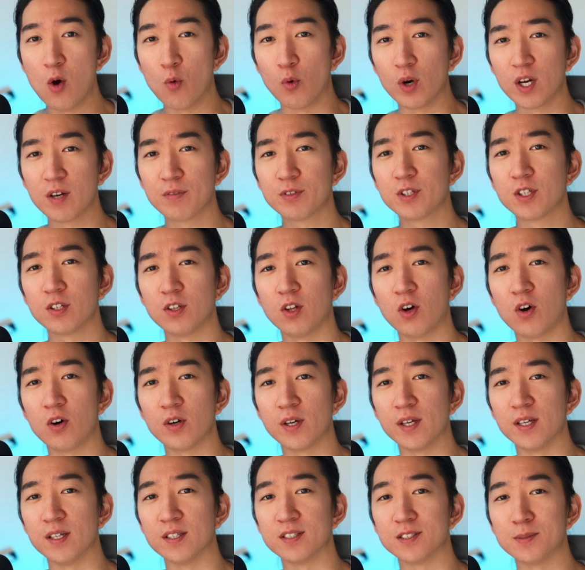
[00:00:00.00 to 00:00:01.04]
Whatever the law
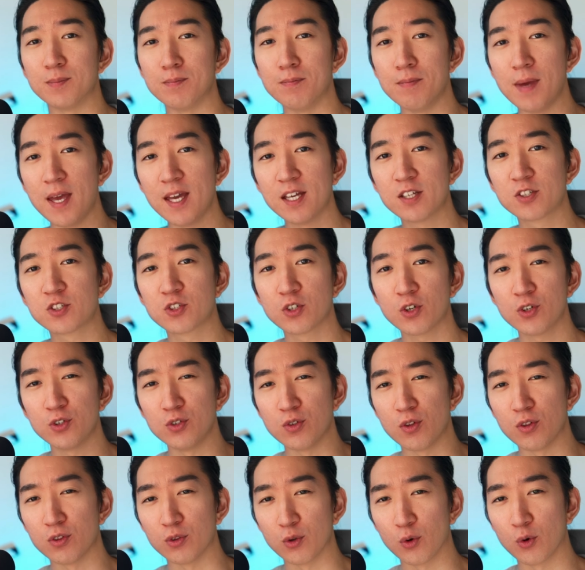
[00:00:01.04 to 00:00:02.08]
is, make sure you
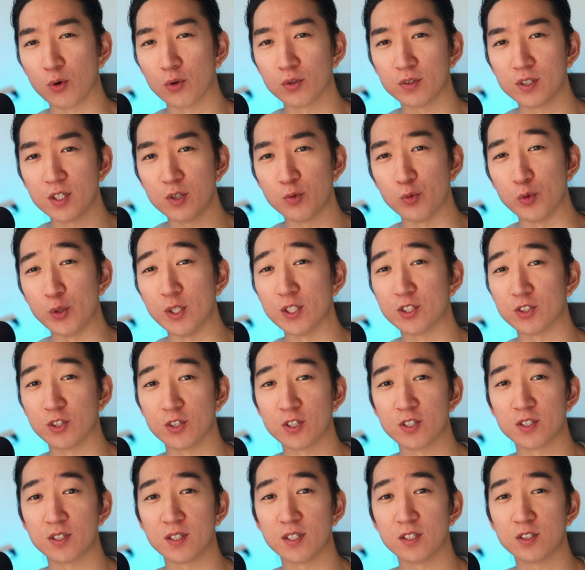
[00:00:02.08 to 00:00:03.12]
thoroughly
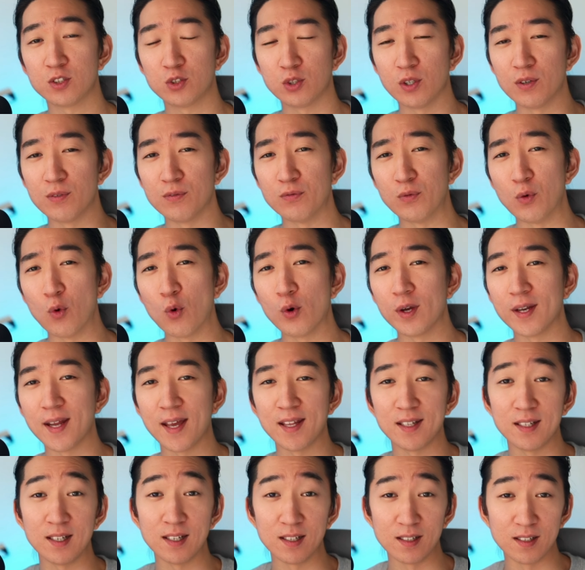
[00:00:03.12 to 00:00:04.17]
research this to avoid
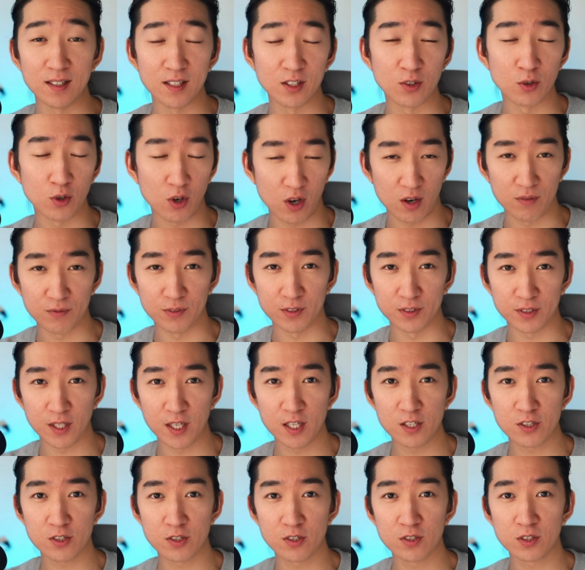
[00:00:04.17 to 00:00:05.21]
any illegal
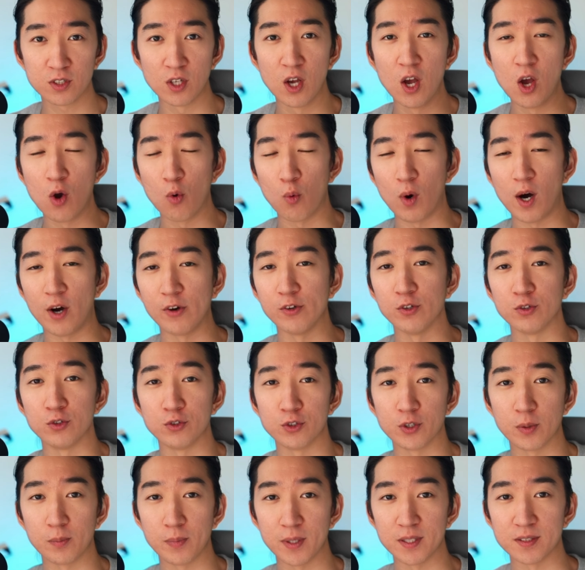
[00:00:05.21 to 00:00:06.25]
confrontations while you do
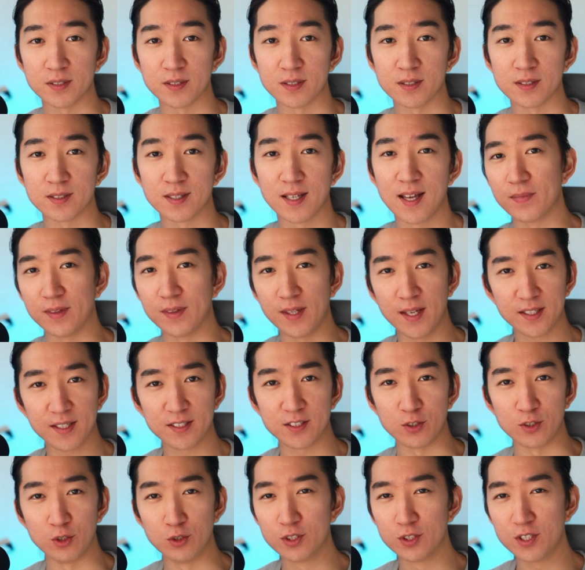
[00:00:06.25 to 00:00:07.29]
your business.
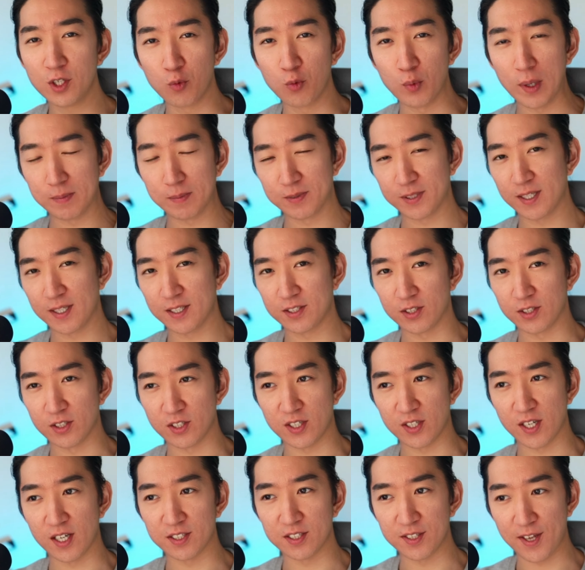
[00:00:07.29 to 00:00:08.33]
Next, using websites
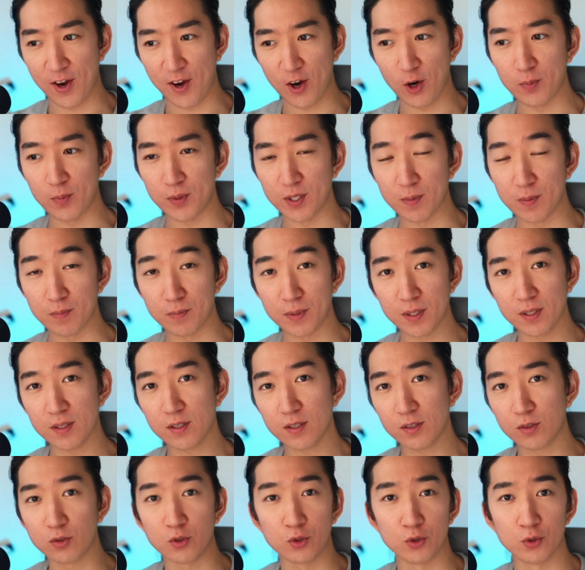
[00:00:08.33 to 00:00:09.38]
such as
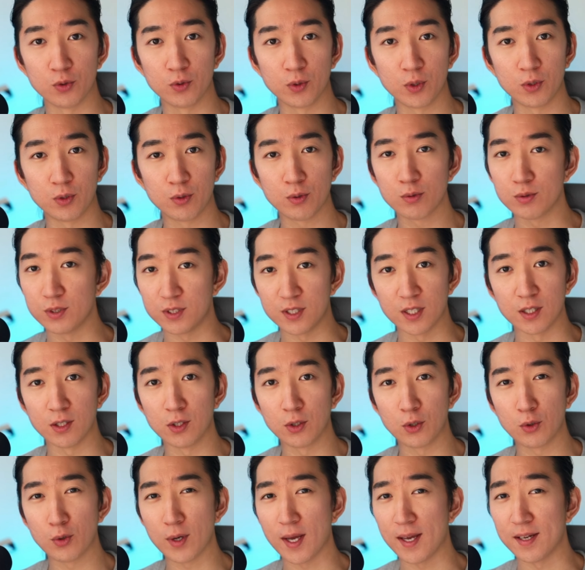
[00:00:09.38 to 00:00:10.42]
Airbnb, Turo,
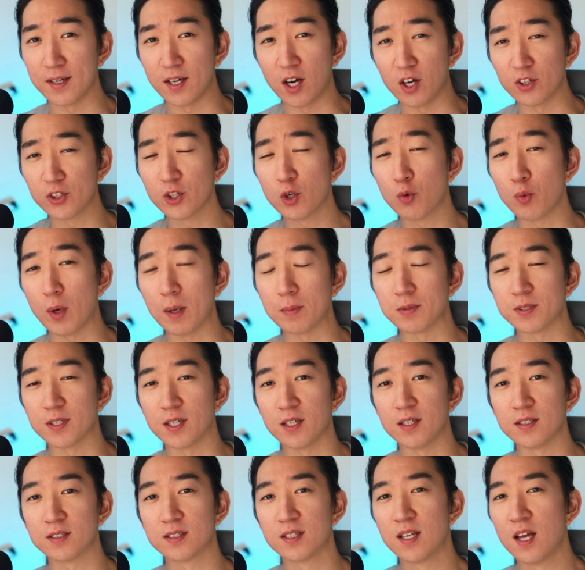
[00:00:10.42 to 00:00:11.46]
Zillow, and other
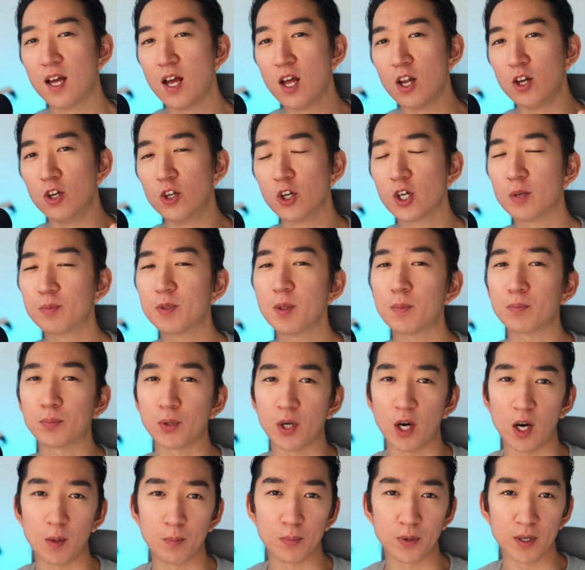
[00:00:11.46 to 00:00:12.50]
websites, look up the
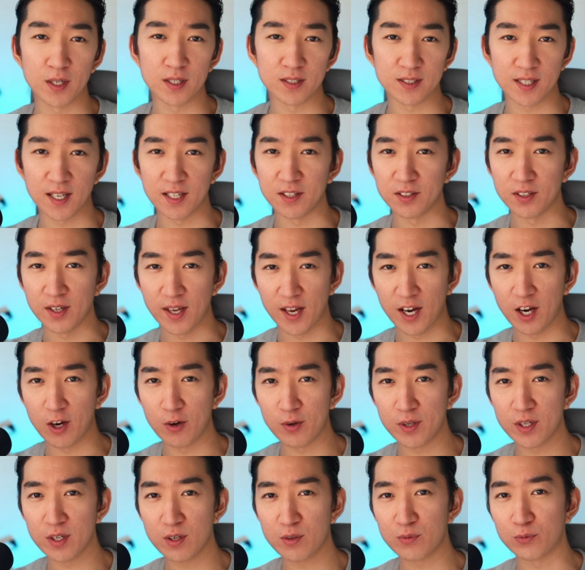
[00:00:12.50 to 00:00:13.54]
properties in the
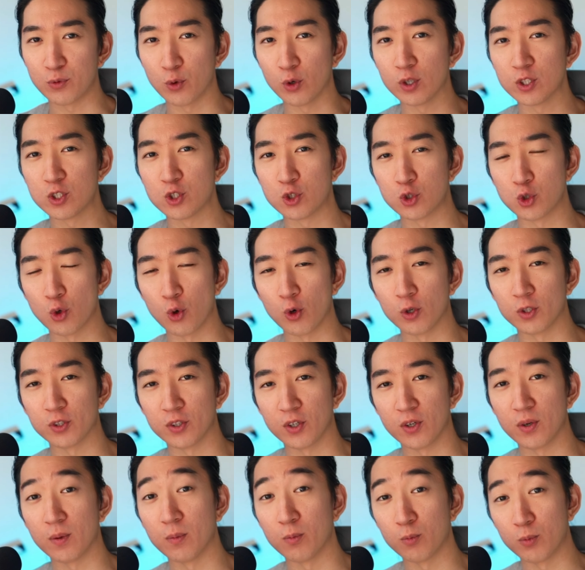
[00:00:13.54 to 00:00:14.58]
area for a
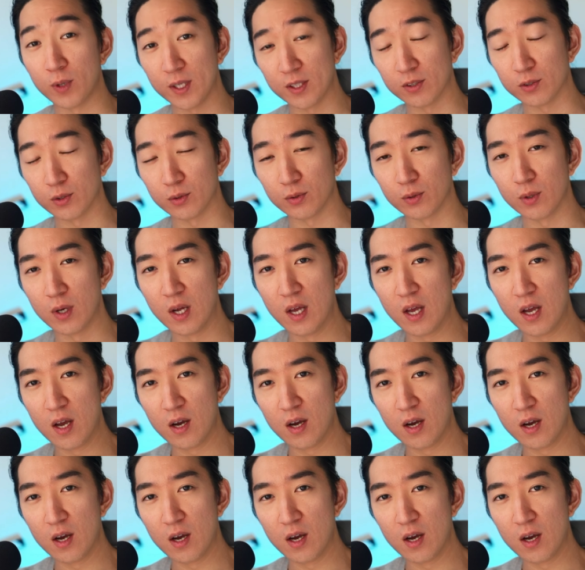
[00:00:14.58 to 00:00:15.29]
short-term rental.